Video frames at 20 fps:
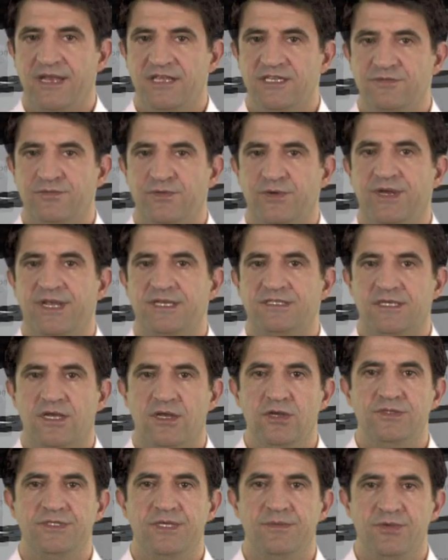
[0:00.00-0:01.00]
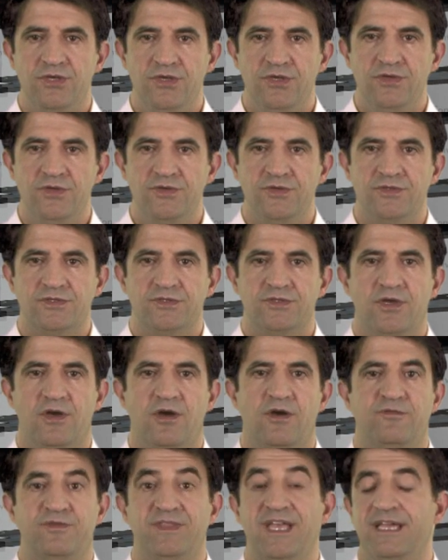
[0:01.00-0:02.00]
and is for the exclusive use
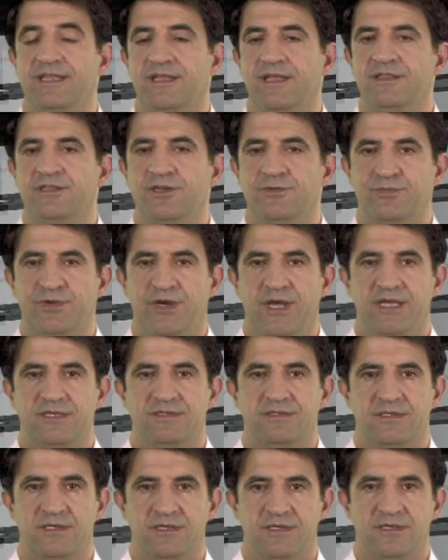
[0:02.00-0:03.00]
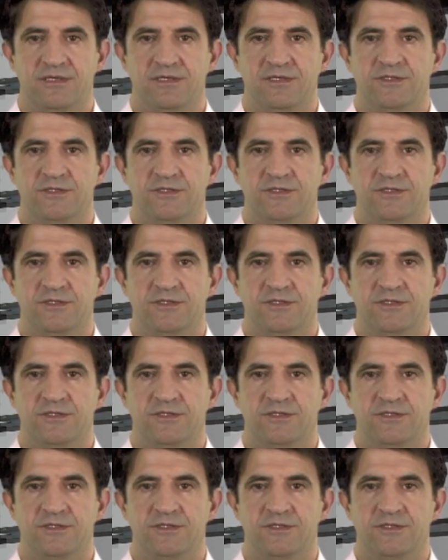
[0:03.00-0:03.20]
of that enterprise.